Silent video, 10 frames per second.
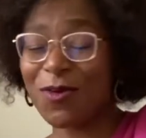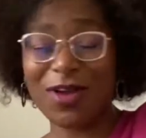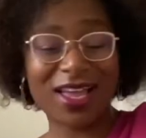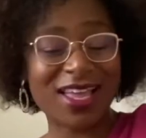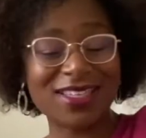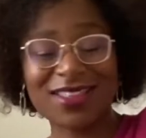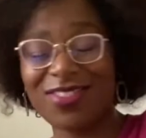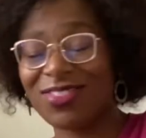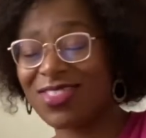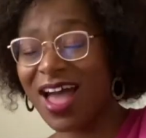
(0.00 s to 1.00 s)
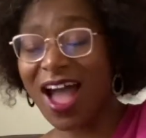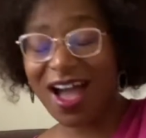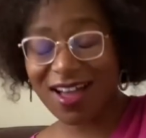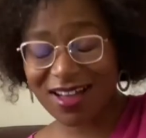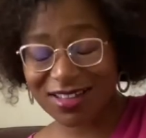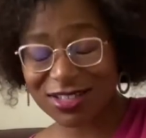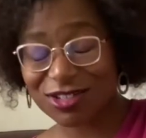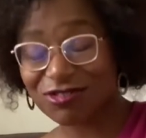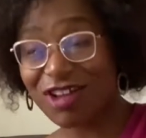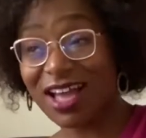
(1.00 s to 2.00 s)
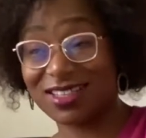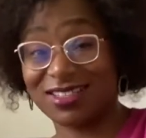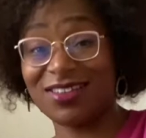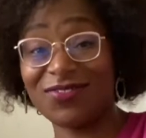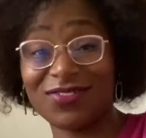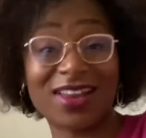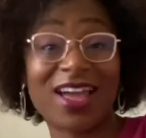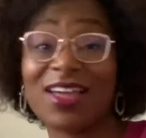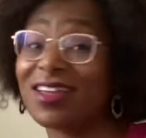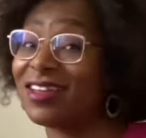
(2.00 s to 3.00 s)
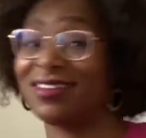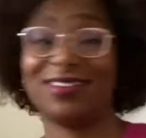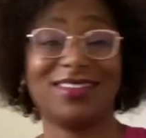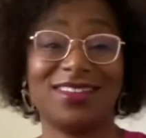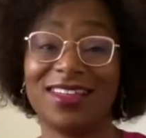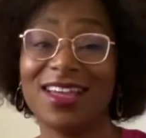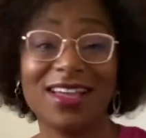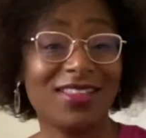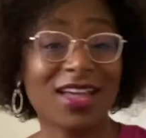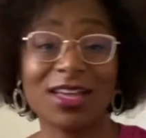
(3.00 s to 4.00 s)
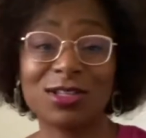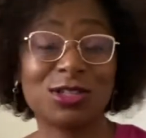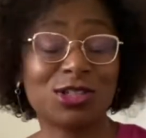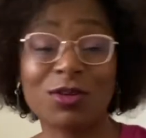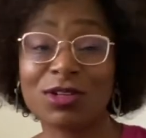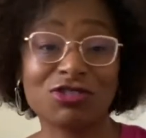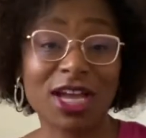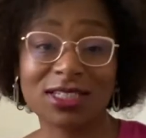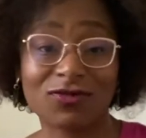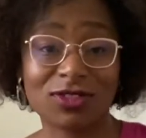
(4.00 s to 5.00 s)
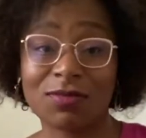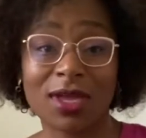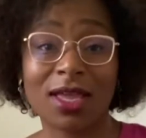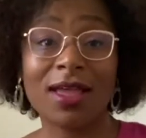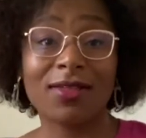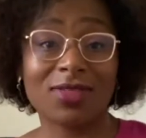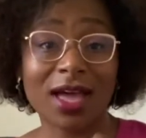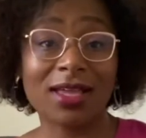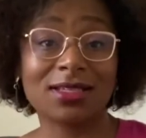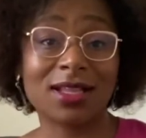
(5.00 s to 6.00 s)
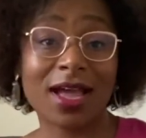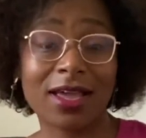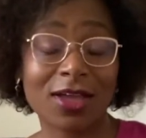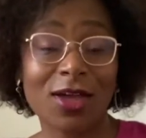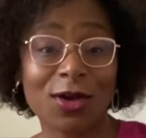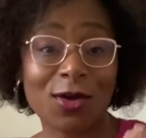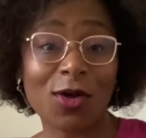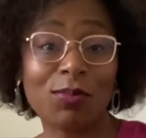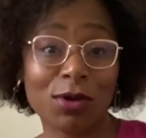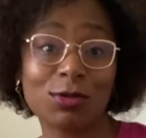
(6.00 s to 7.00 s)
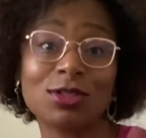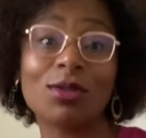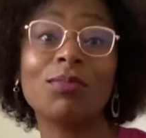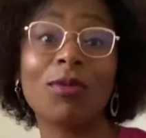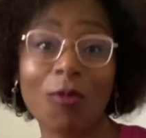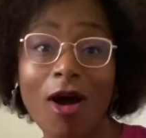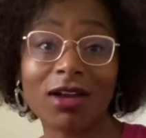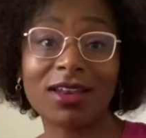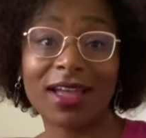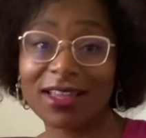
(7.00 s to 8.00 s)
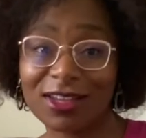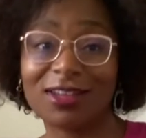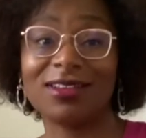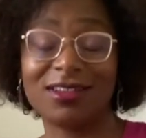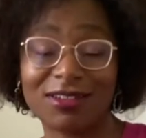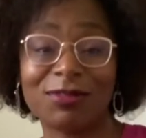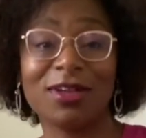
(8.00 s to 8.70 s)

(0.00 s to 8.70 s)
isn't that attractive? Like, that is so attractive to me. That is like goalpost number one. Like, you know,